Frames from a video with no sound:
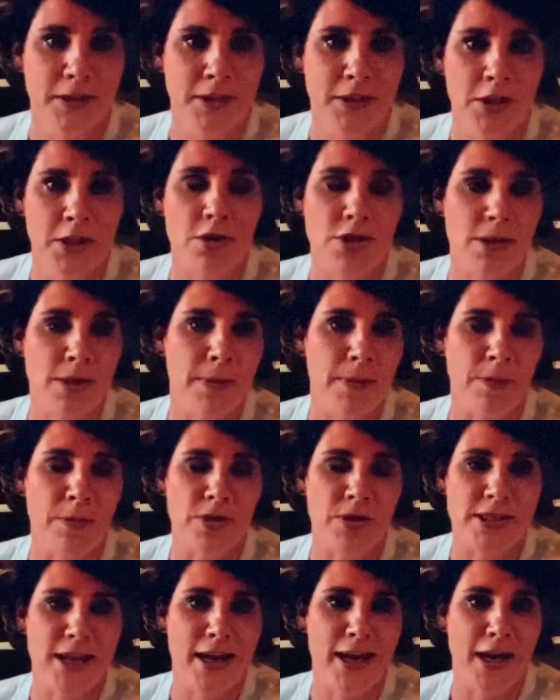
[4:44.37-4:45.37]
Some people
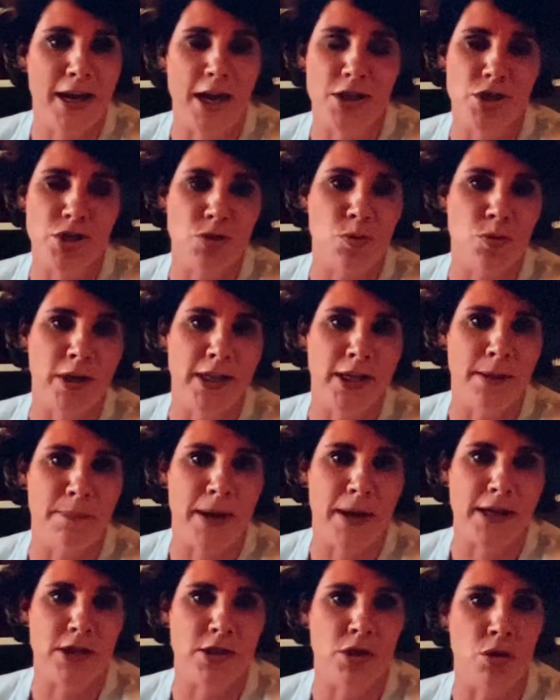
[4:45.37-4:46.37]
say, I just want to get back
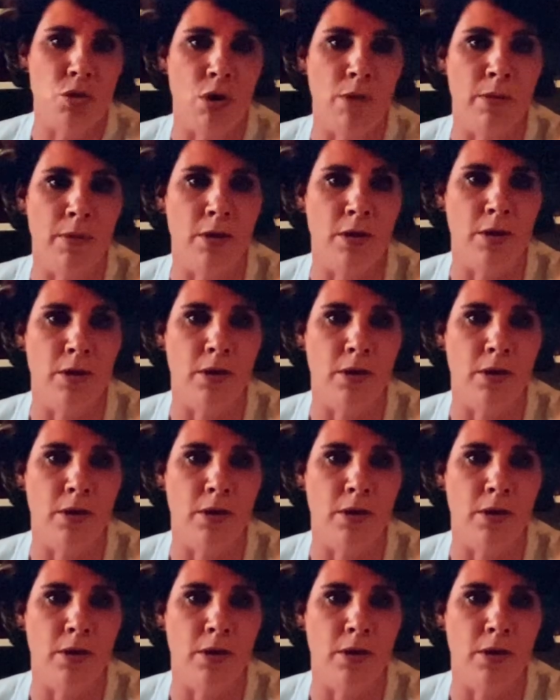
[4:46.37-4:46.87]
to normal.